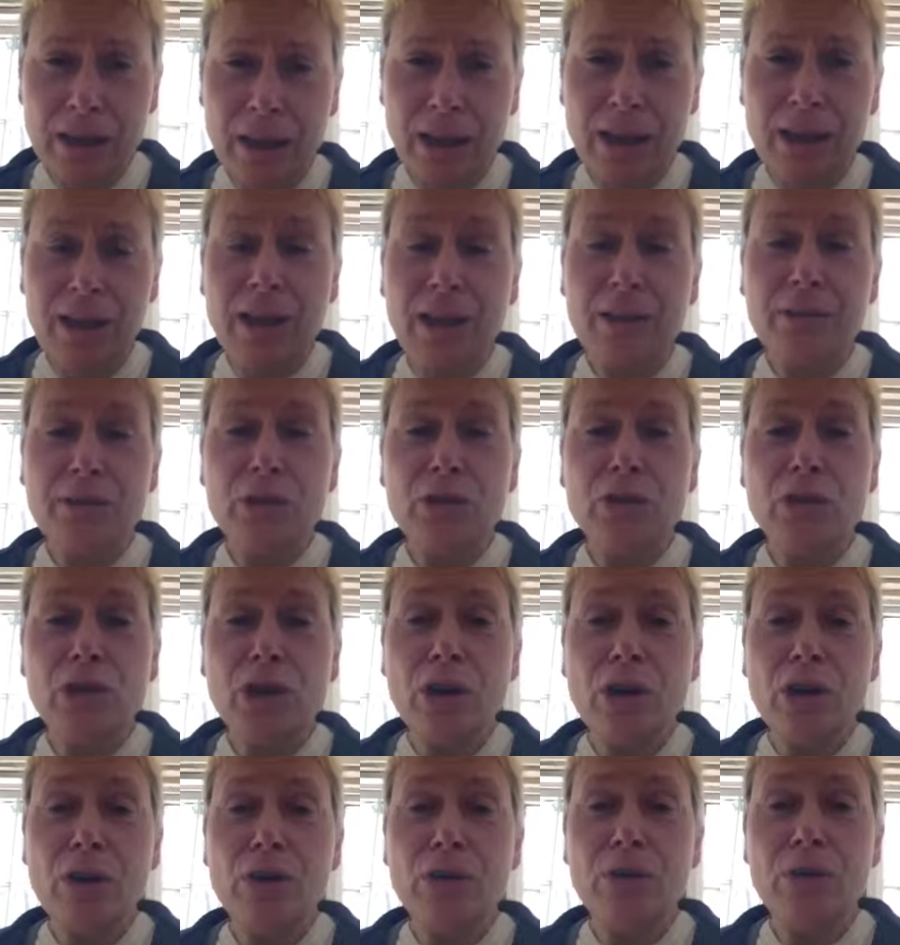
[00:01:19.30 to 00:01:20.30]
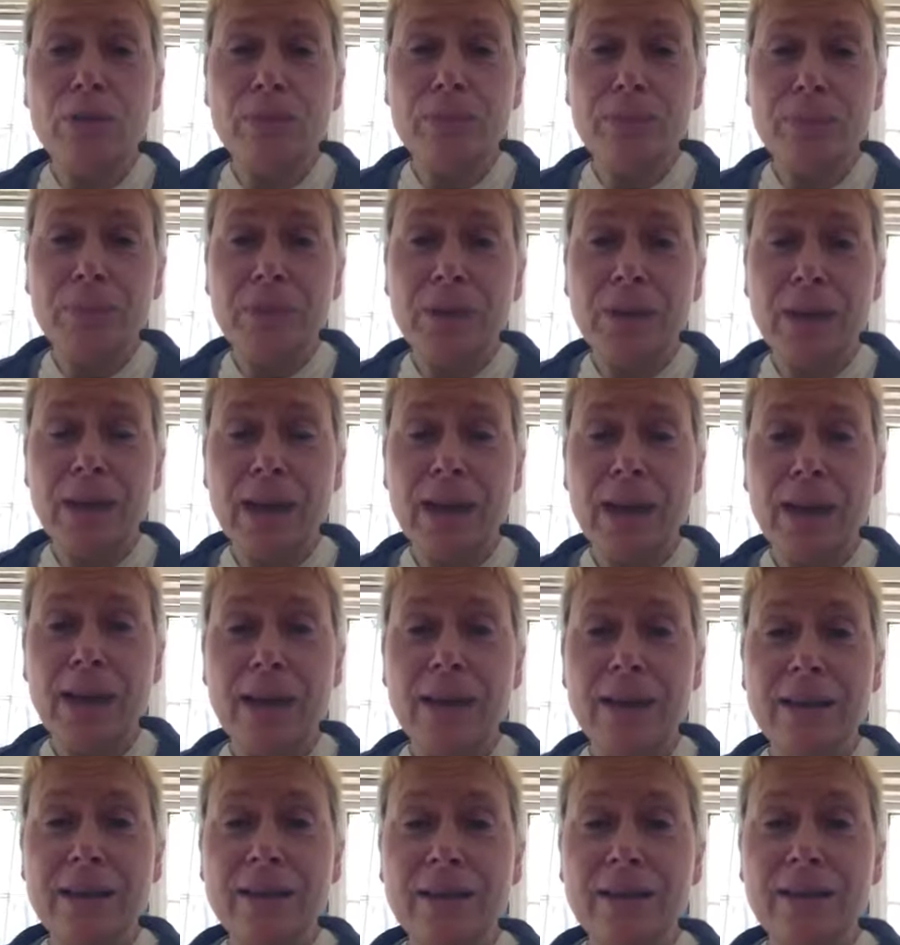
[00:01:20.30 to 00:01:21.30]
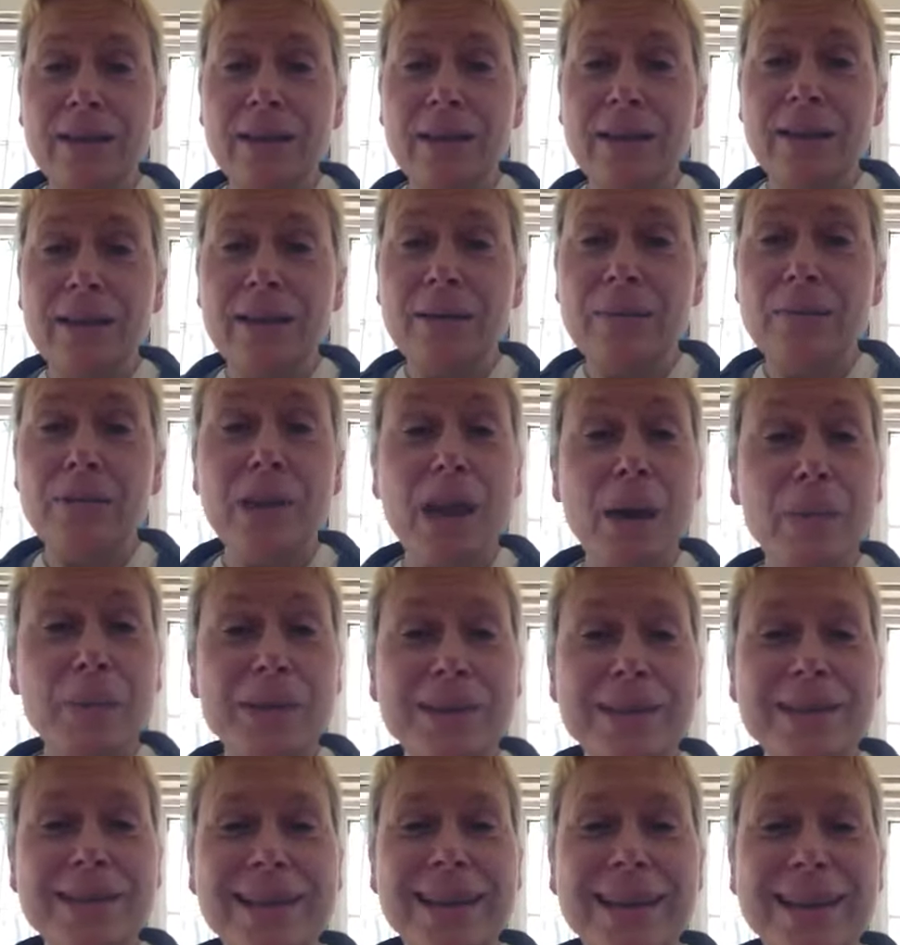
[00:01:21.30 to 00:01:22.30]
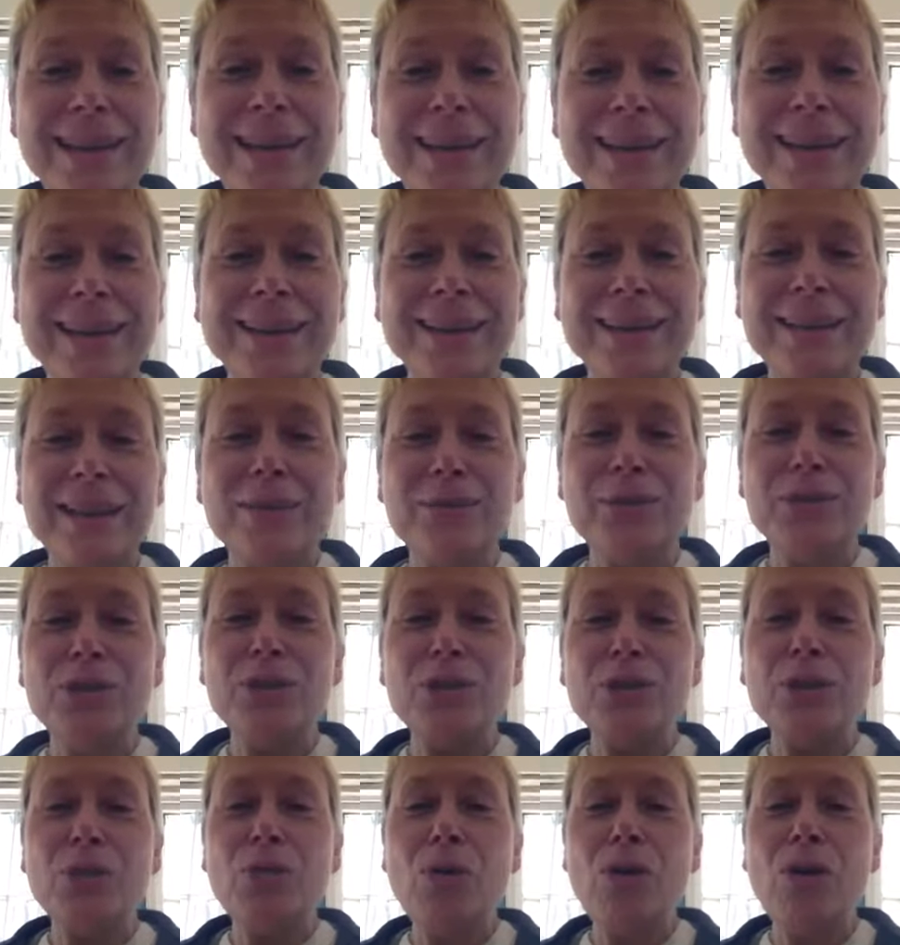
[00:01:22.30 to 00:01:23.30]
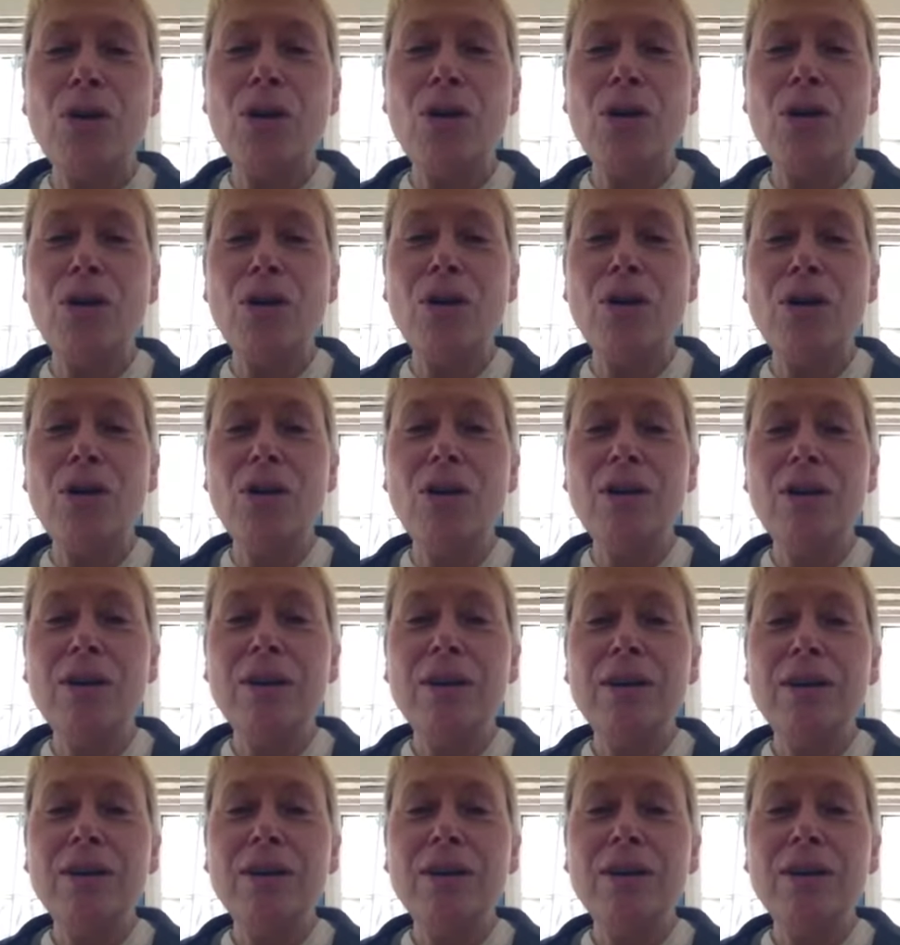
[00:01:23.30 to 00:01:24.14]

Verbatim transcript: I love you, Joan, and namaste. Love to you all.